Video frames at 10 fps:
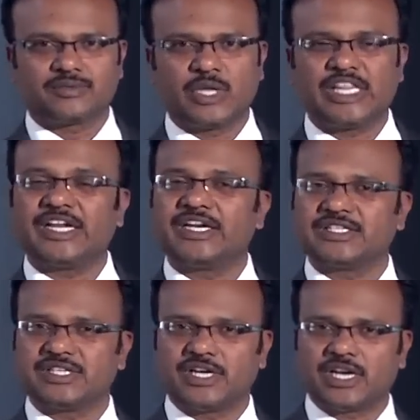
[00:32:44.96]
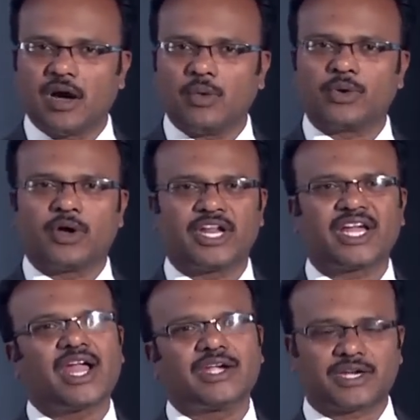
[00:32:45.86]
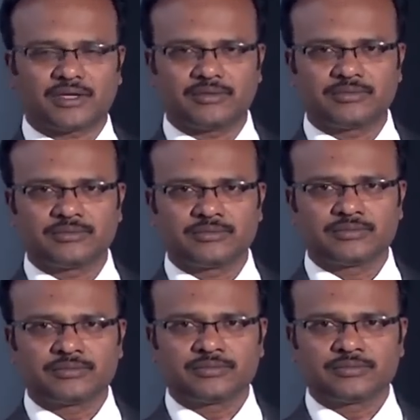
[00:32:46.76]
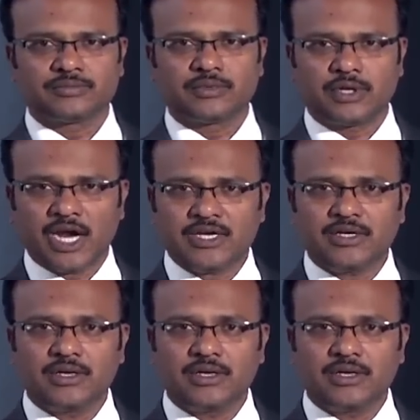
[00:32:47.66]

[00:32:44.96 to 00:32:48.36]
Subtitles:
whether it is a town or a country, right?